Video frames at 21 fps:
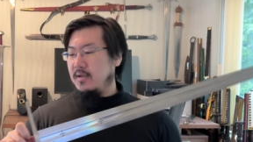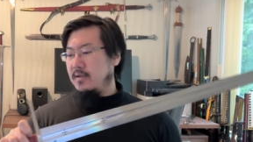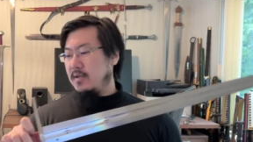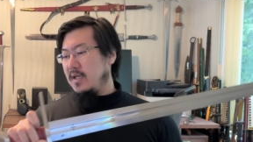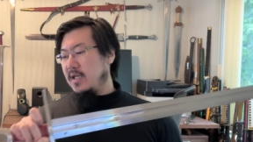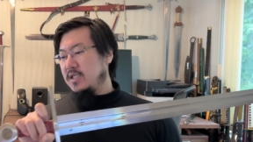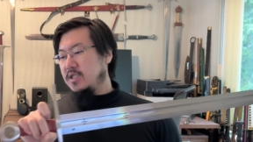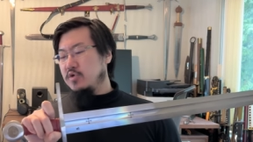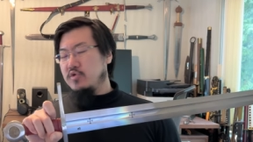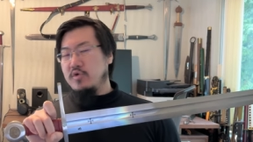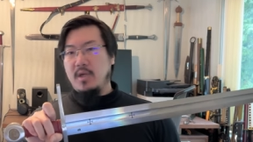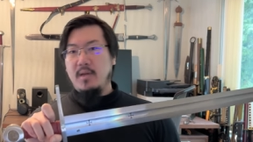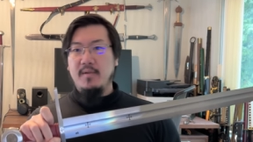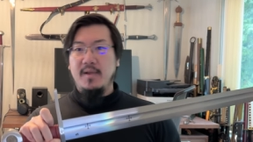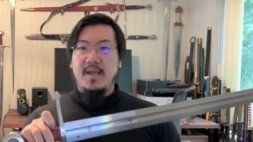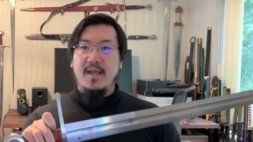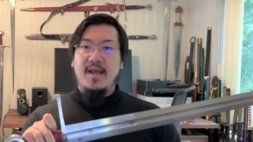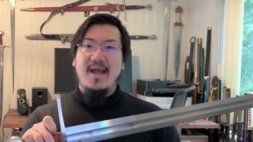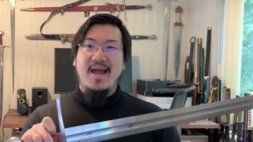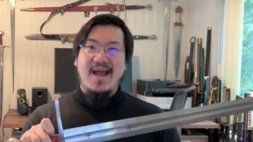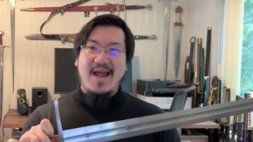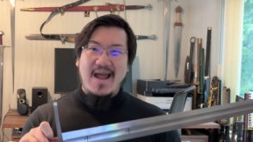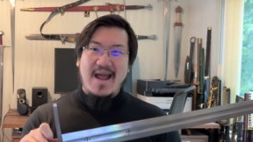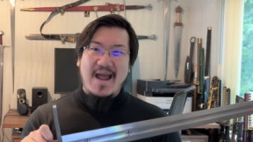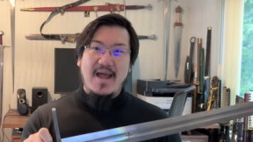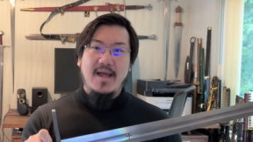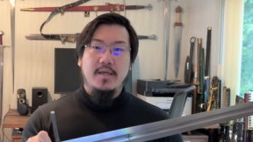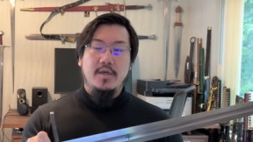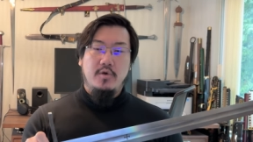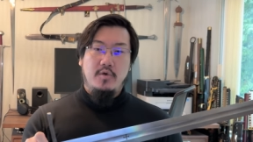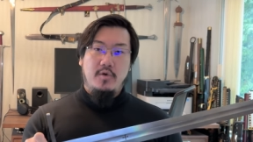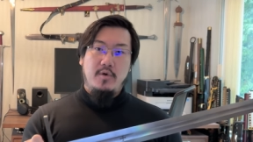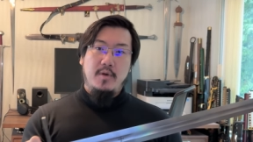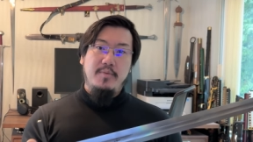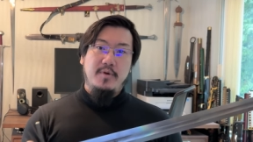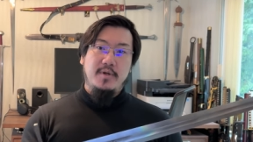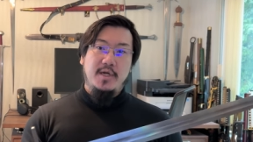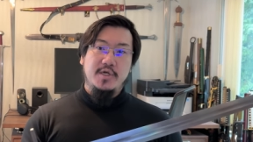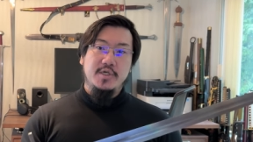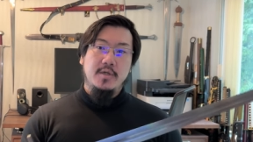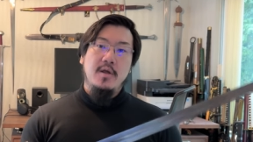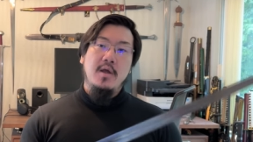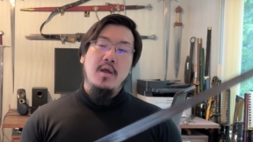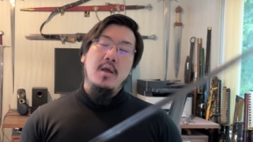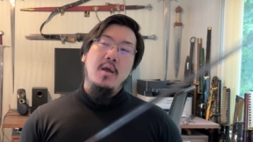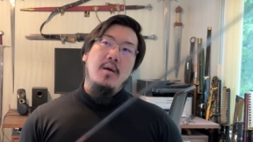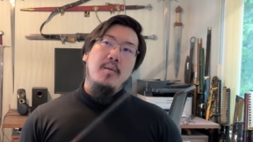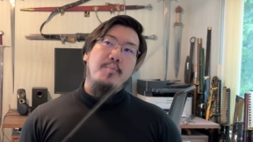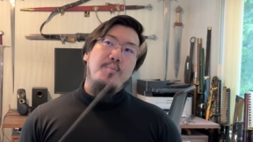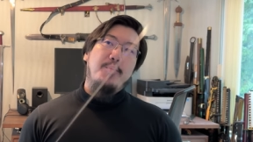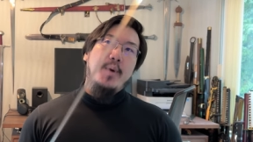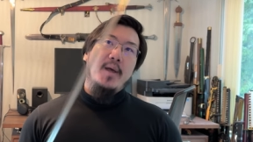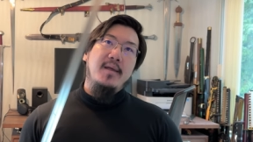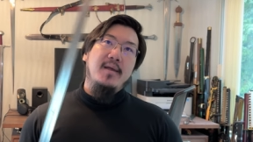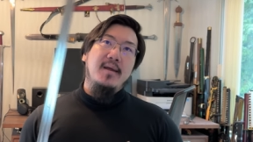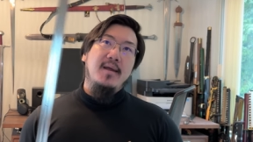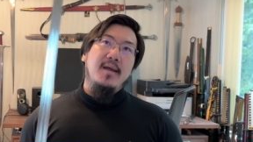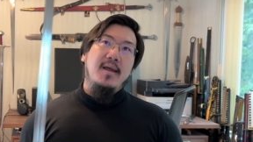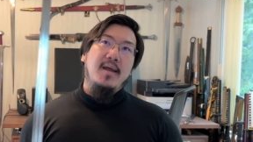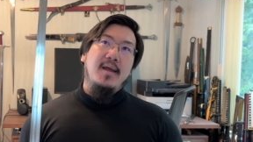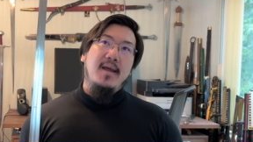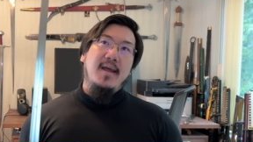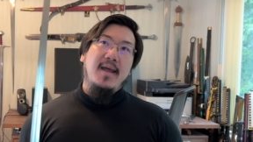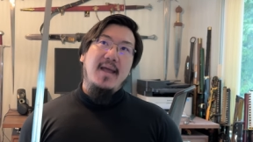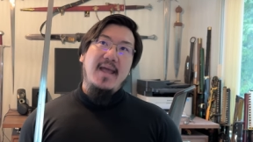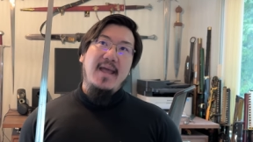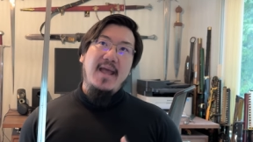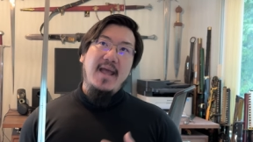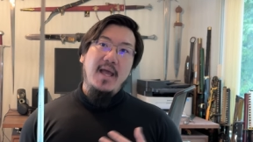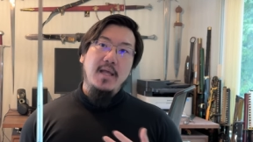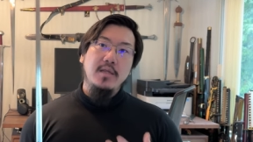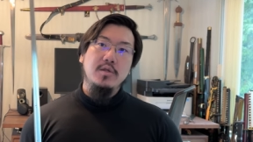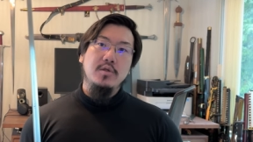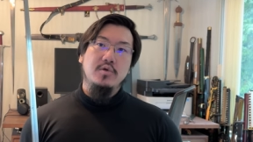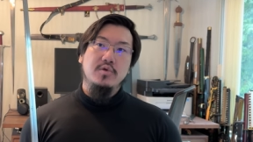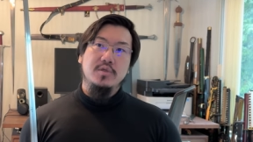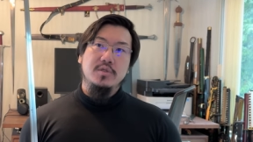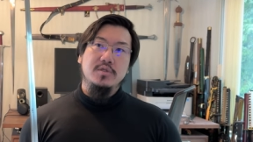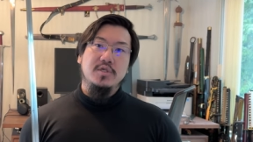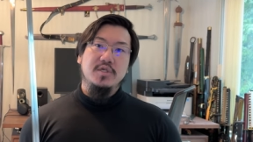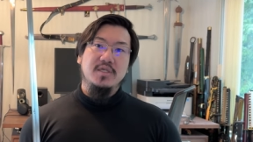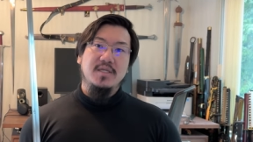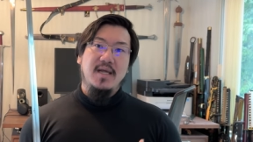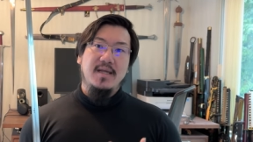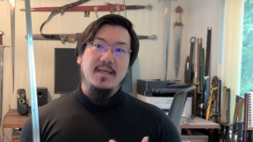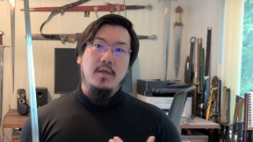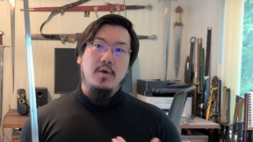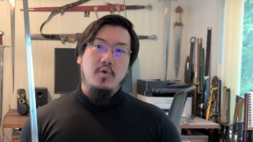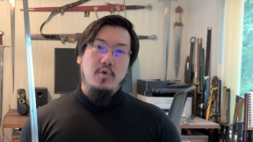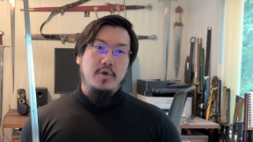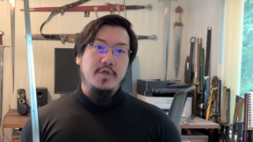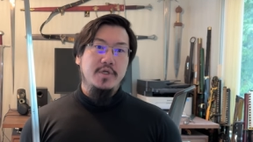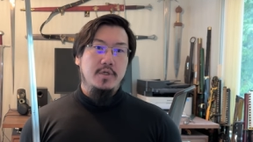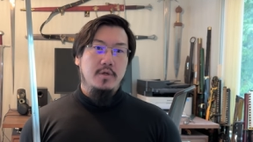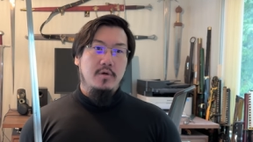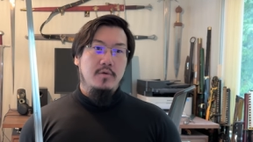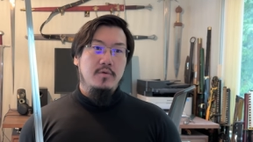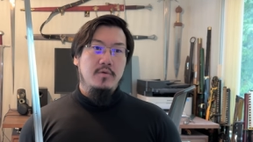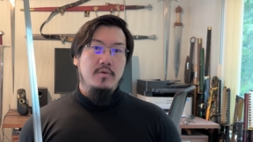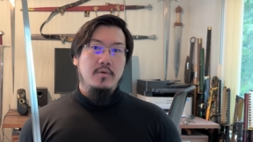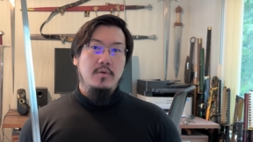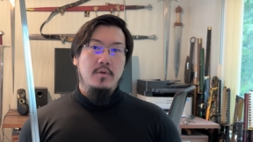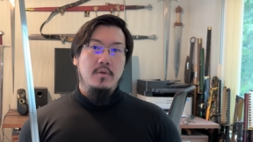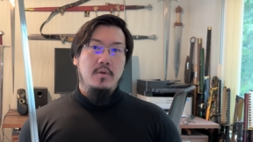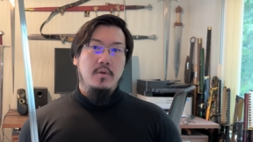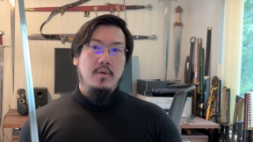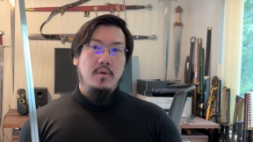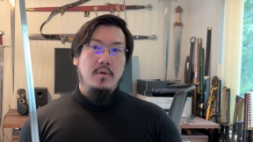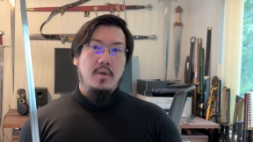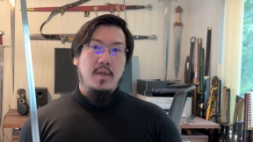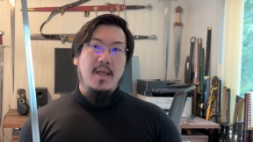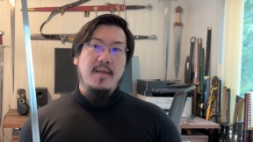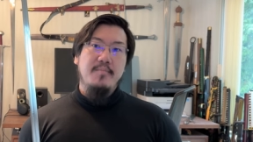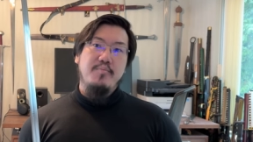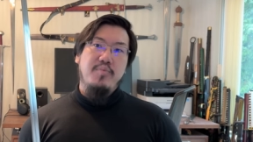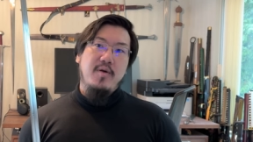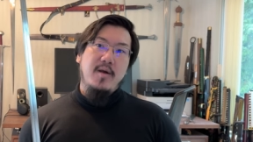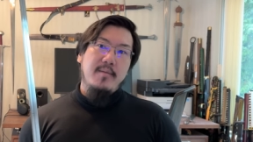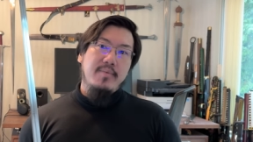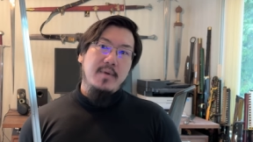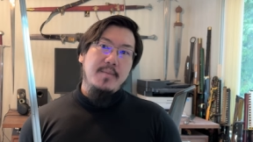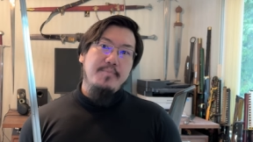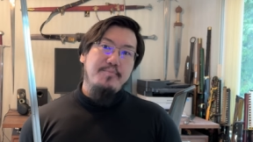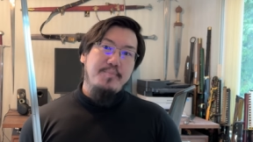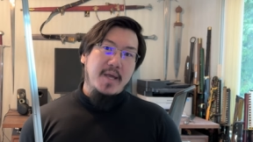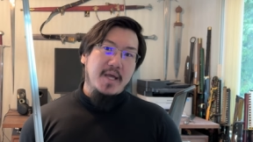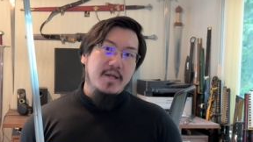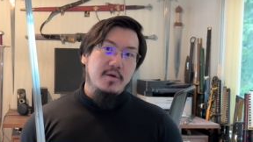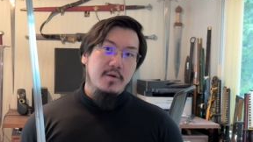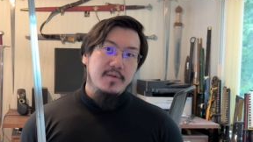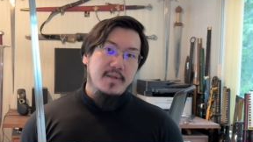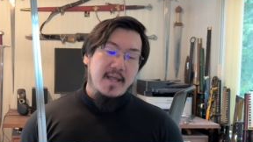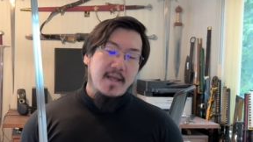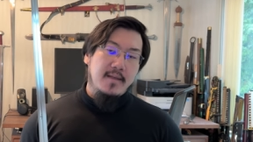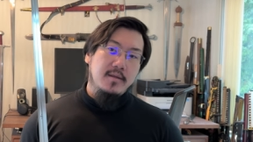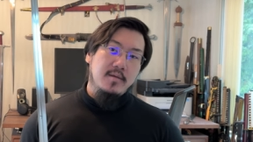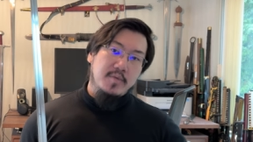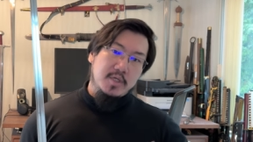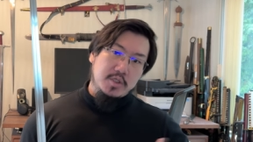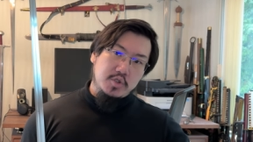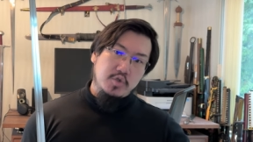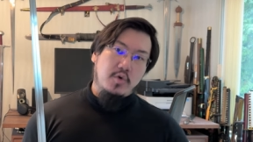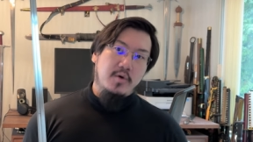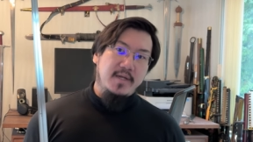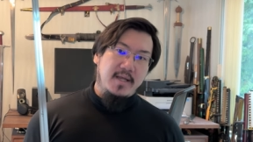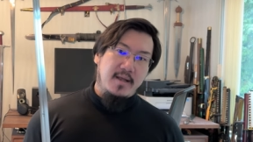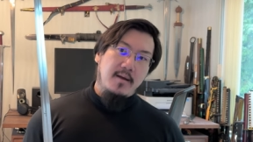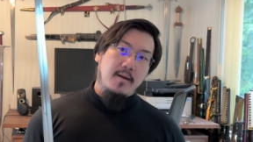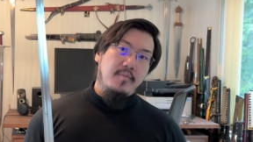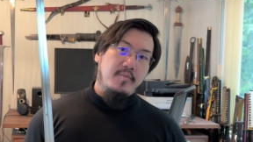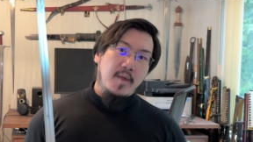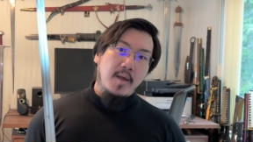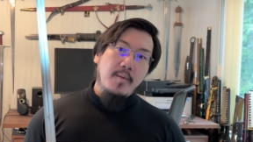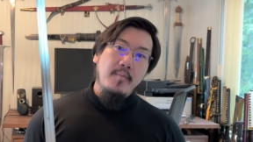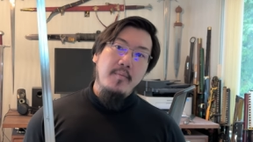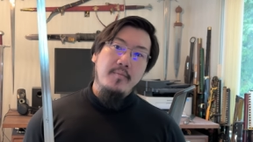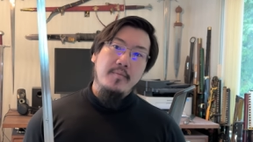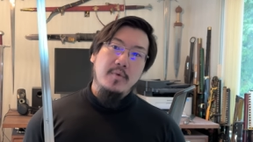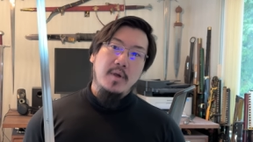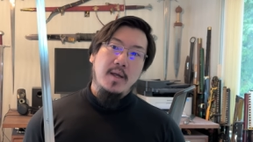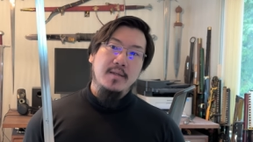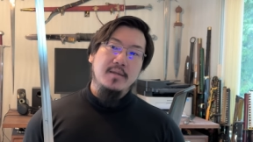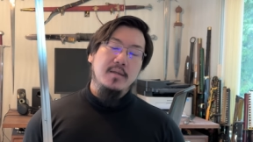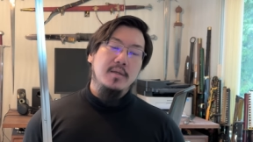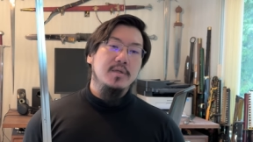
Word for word: Extremely accurate reproduction, but it handles just like the original and probably better than the majority of them, right?